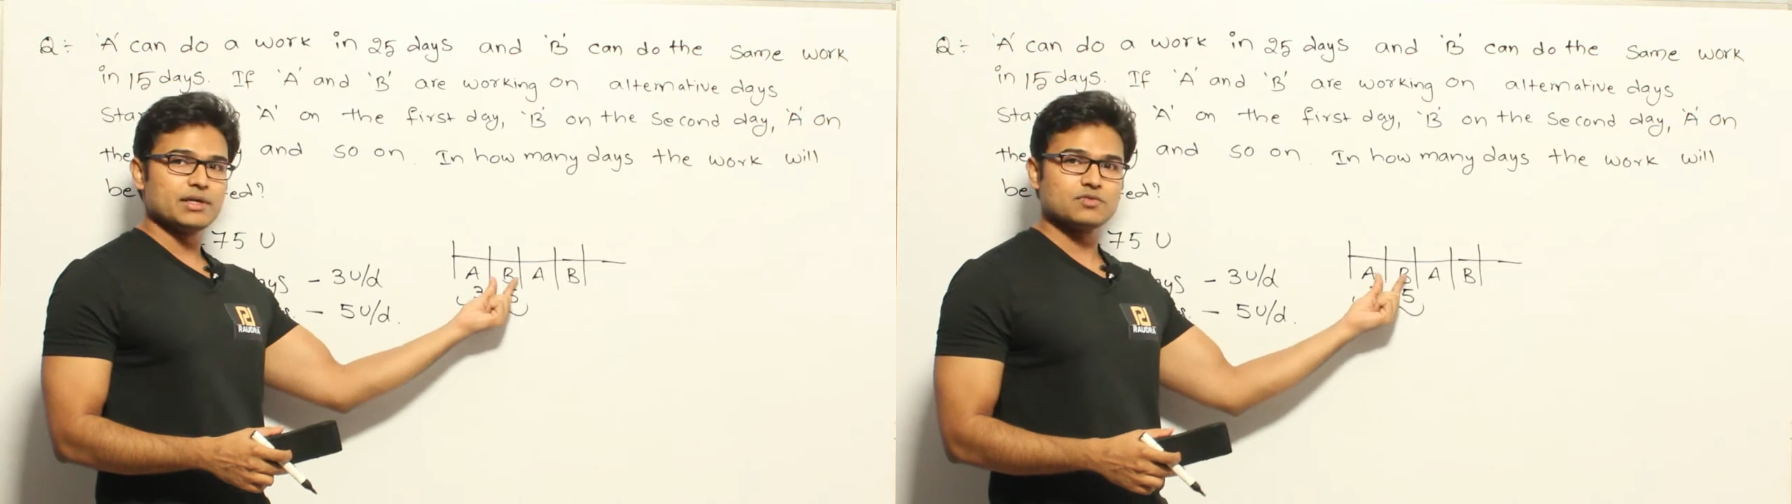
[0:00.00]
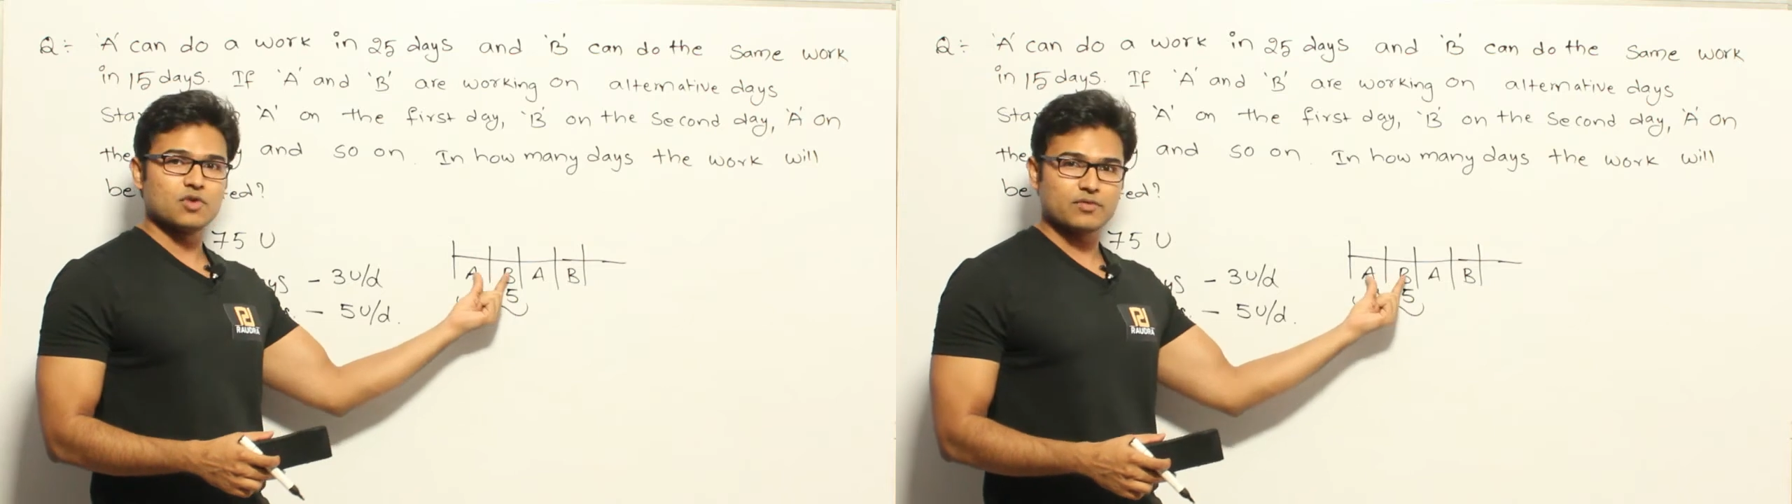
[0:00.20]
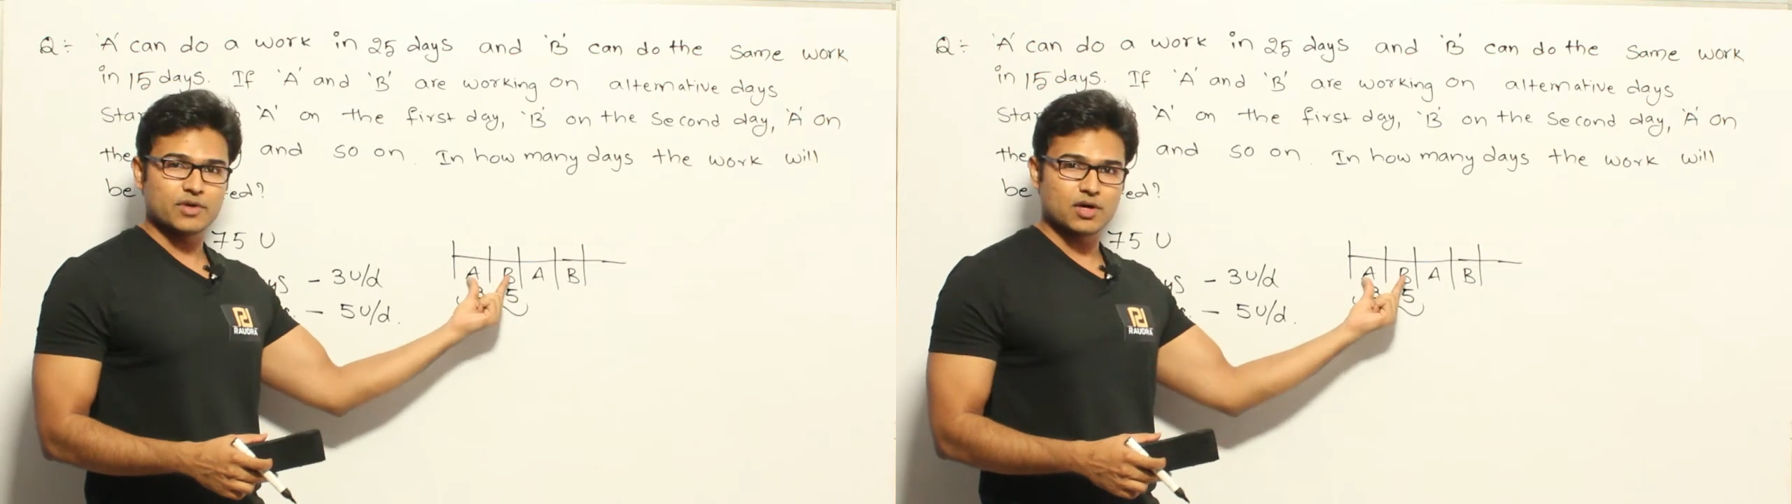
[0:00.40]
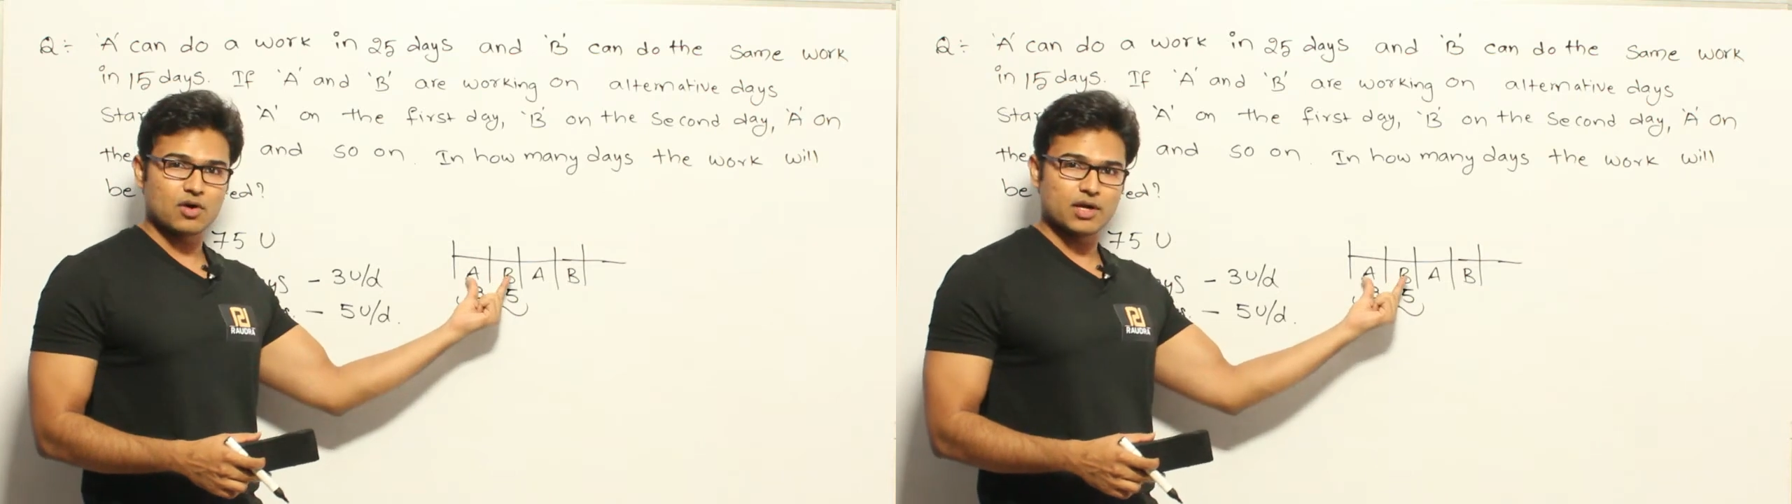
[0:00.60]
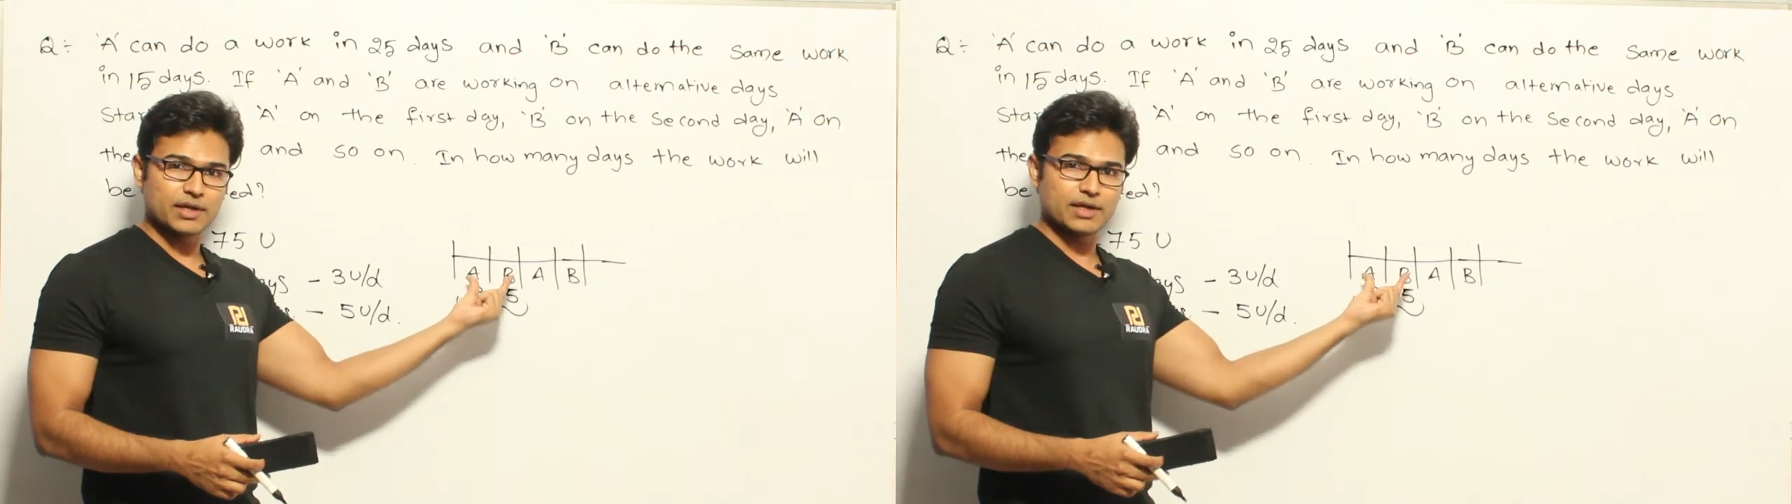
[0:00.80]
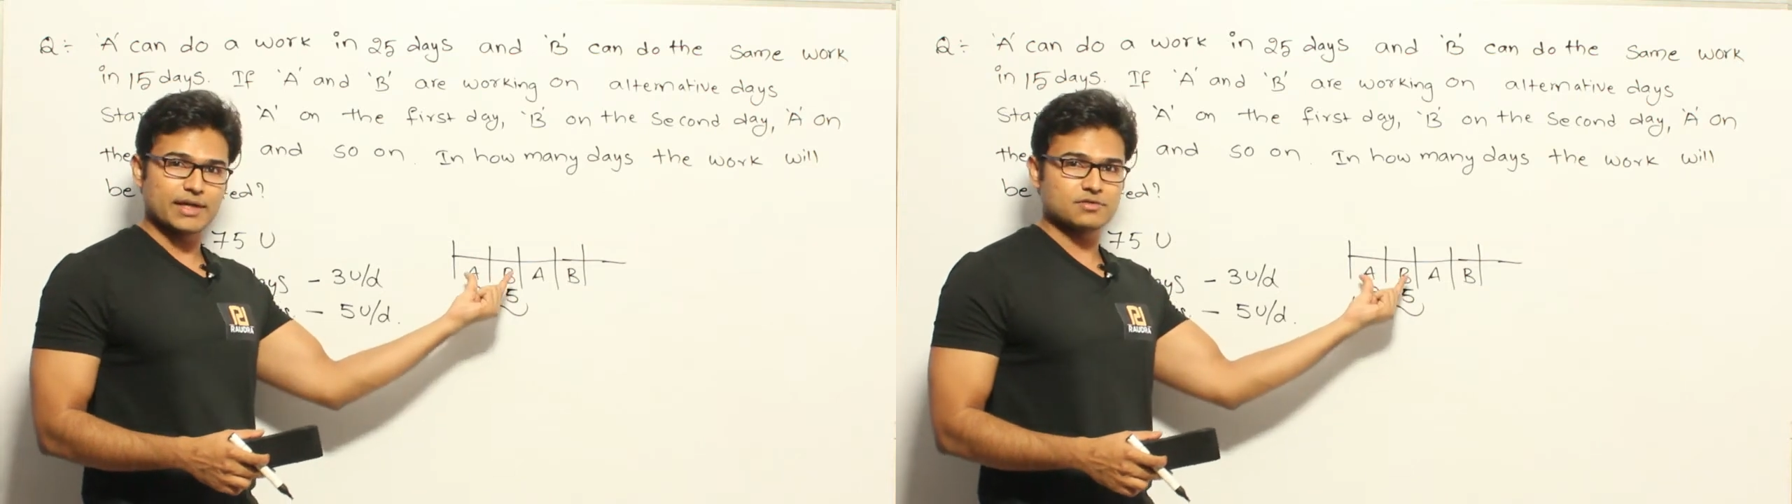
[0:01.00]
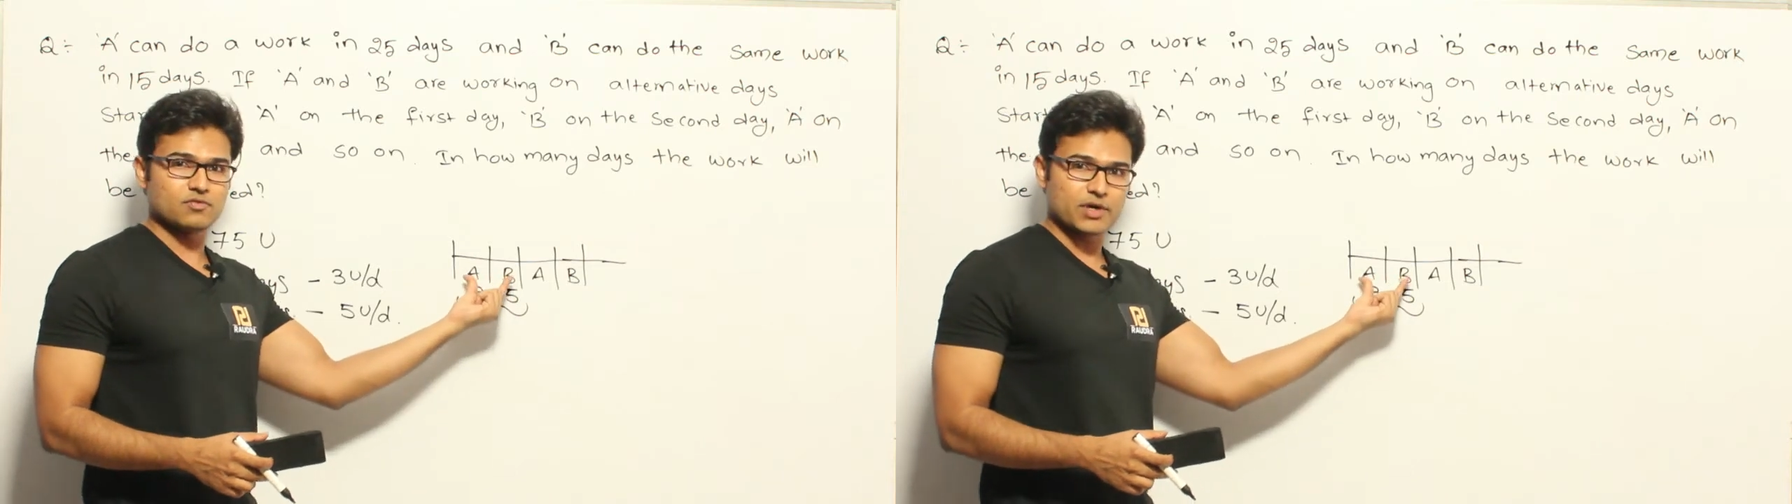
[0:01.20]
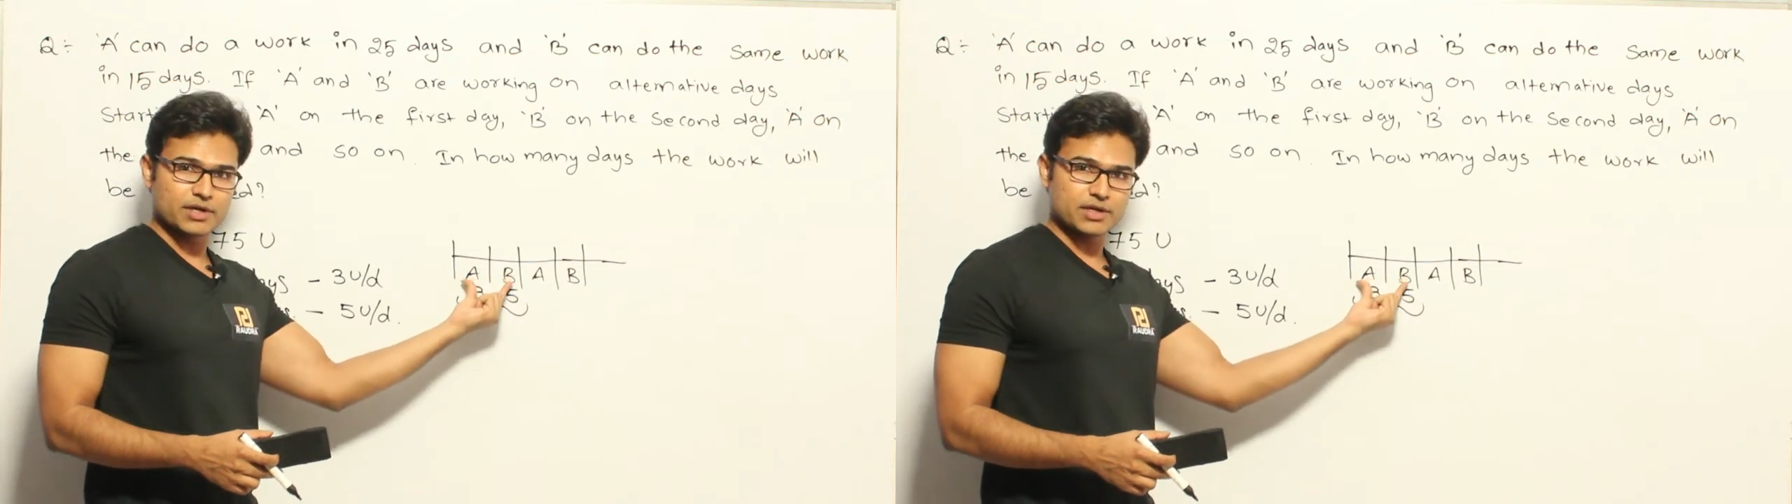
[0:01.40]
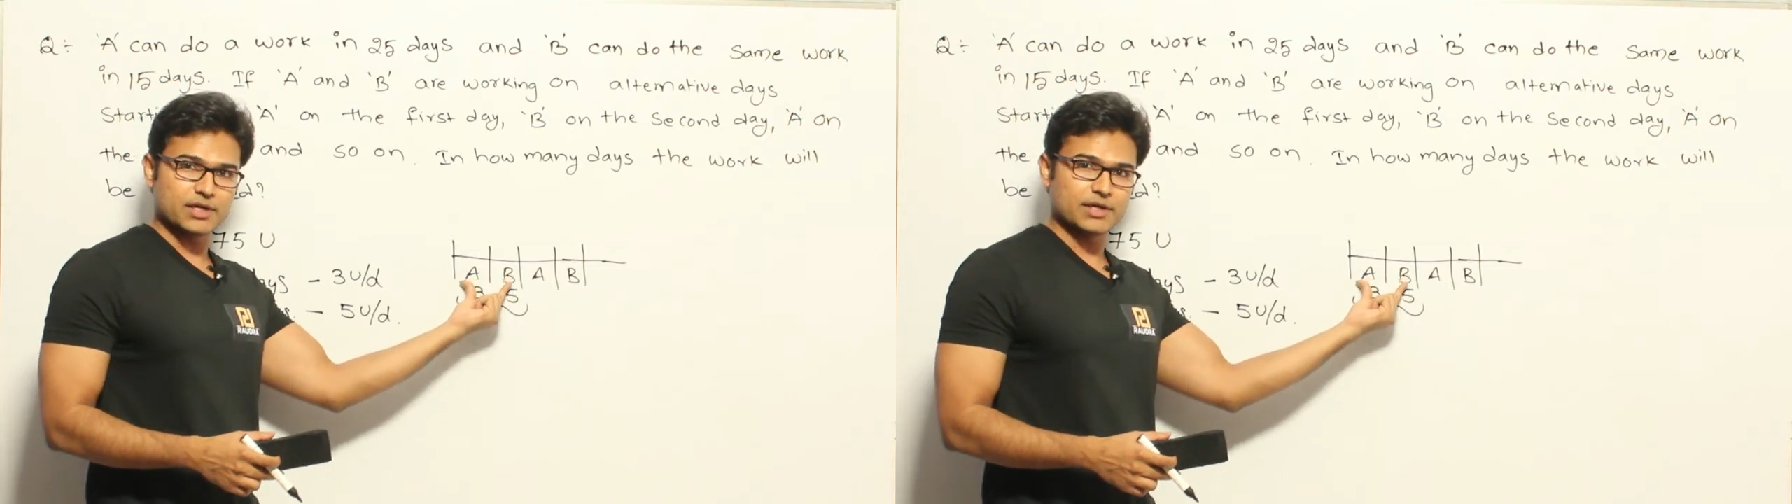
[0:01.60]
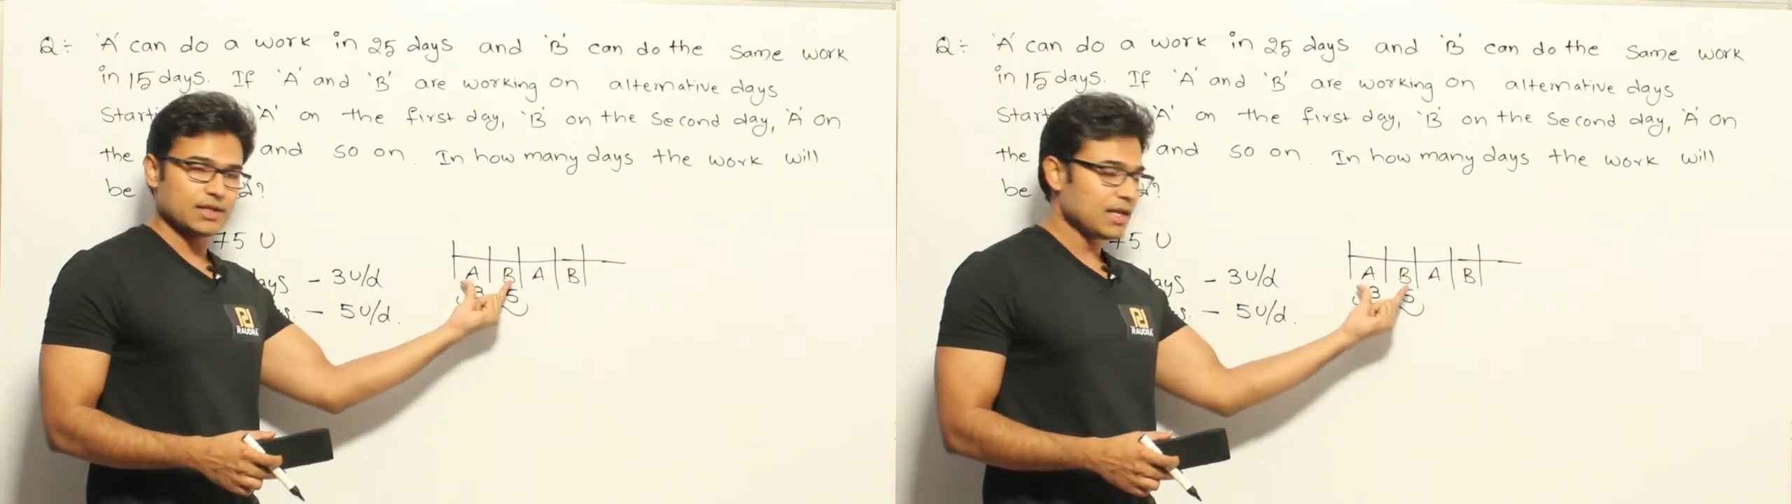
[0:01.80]
that is what we are calling it as one
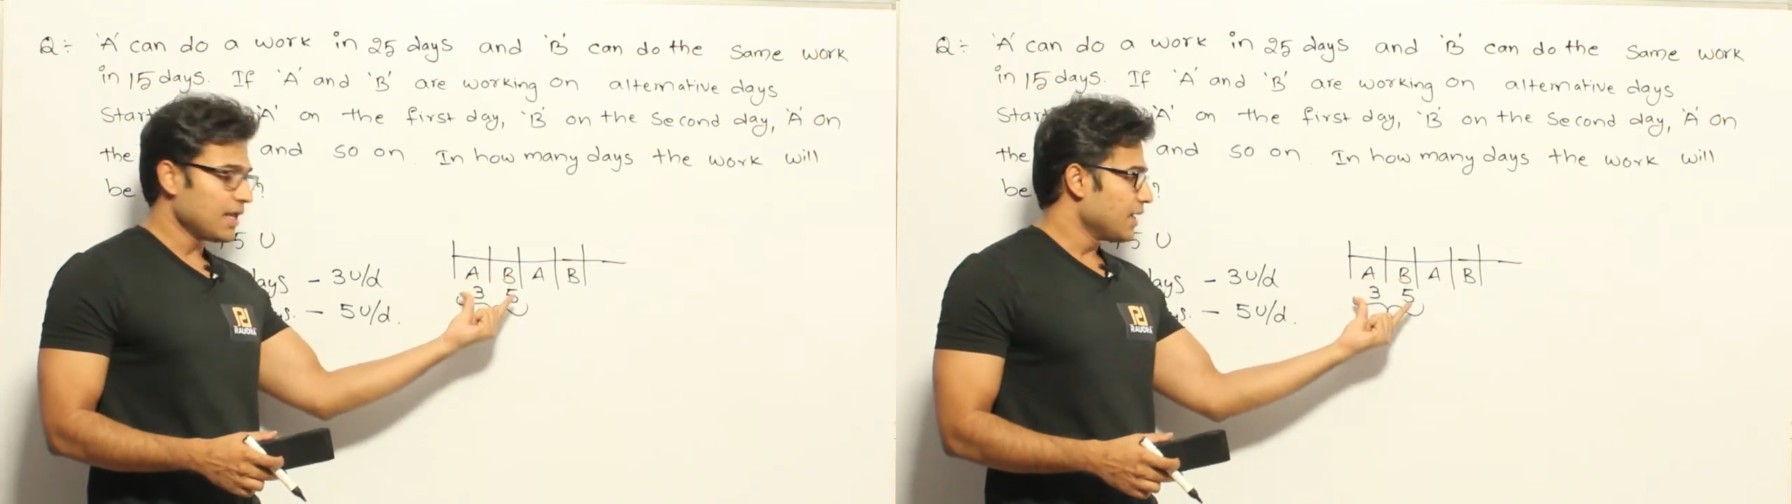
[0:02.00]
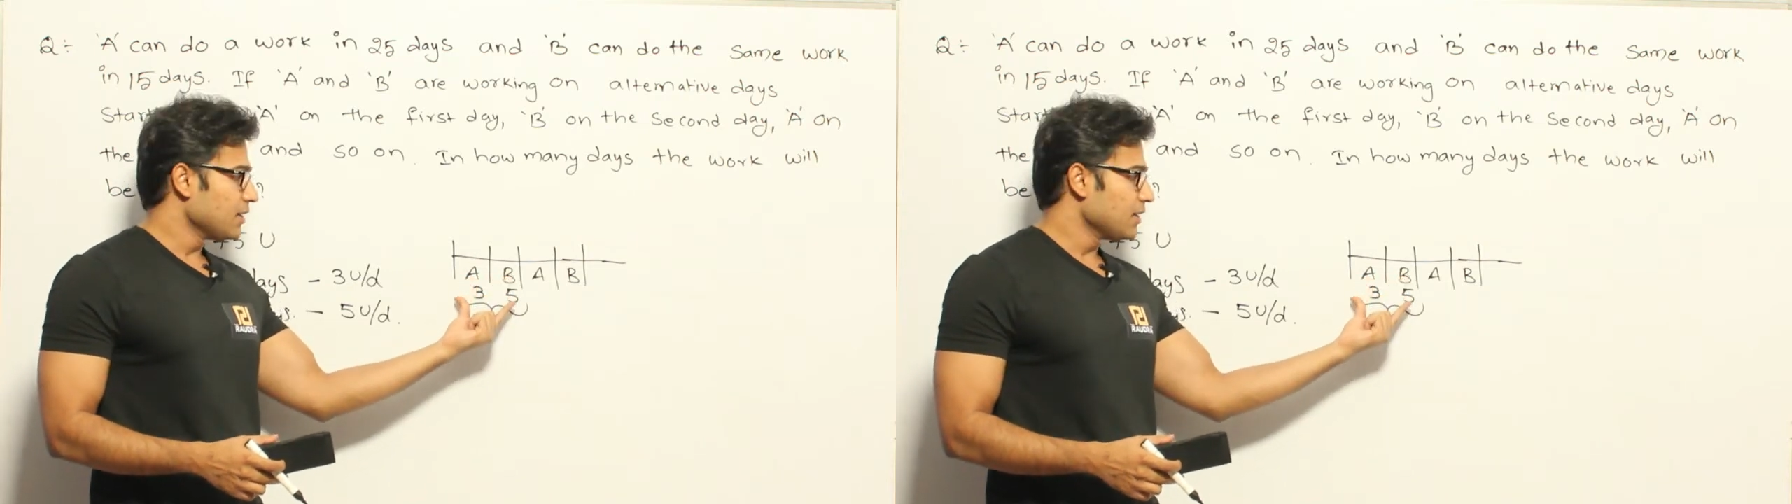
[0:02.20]
turn.